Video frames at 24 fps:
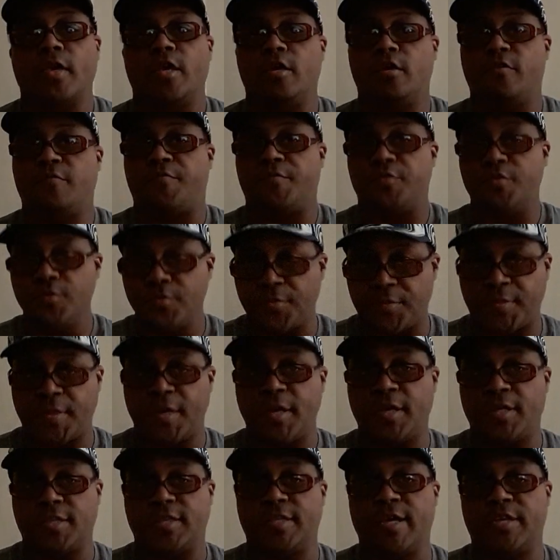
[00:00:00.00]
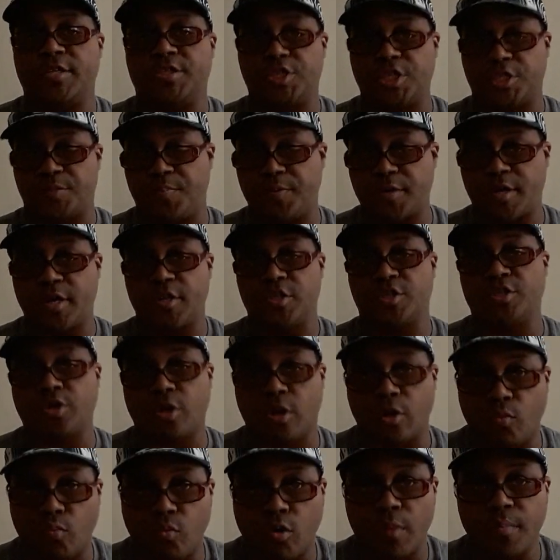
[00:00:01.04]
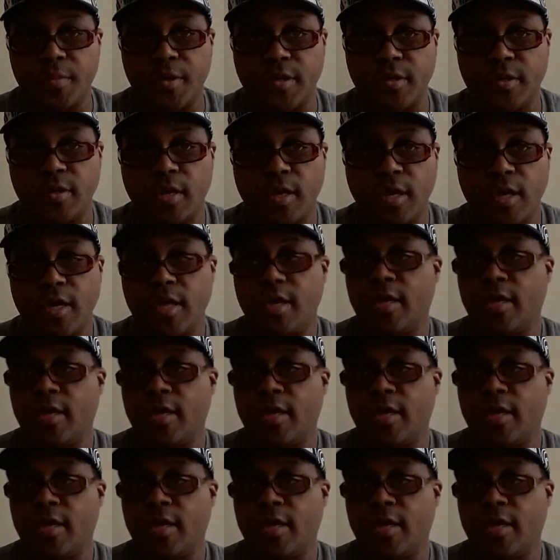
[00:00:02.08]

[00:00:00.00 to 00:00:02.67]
If you think that just because you're a woman